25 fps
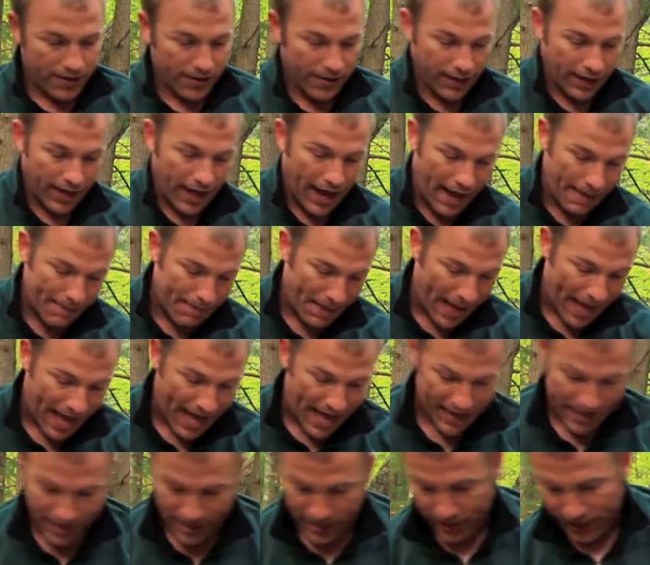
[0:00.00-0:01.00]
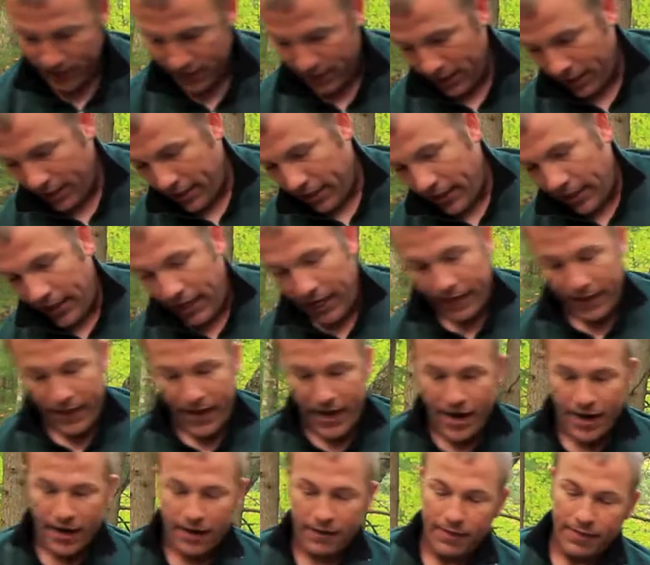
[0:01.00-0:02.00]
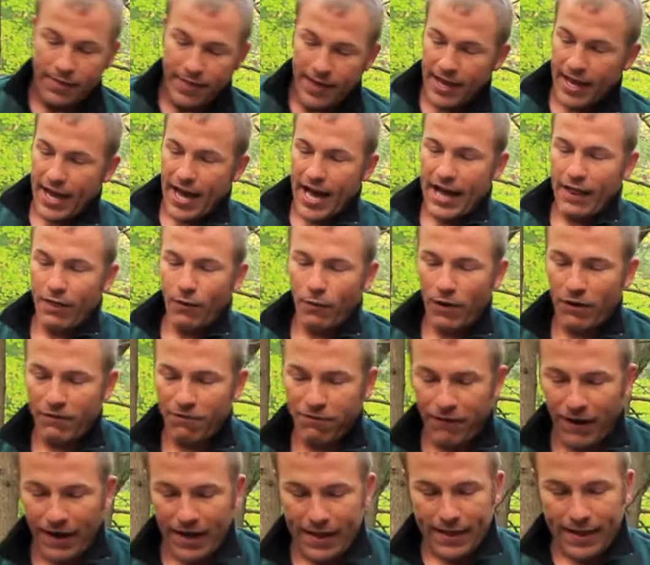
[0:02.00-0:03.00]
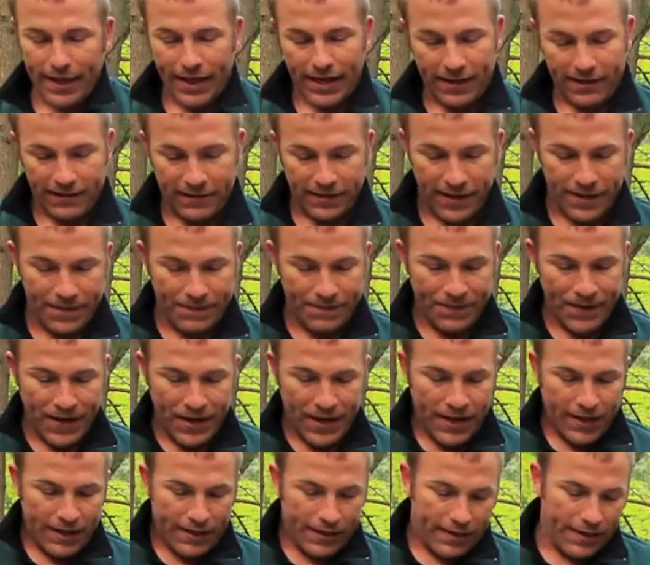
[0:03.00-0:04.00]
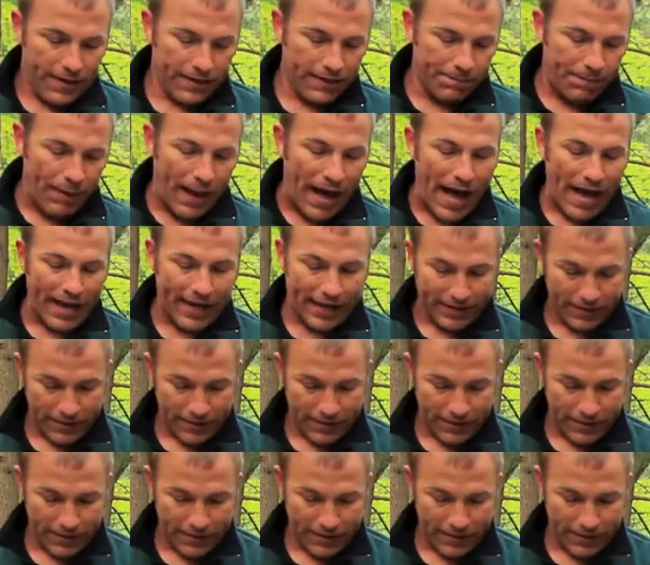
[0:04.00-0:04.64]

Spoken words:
an iPad in there. The one funny thing is, this pocket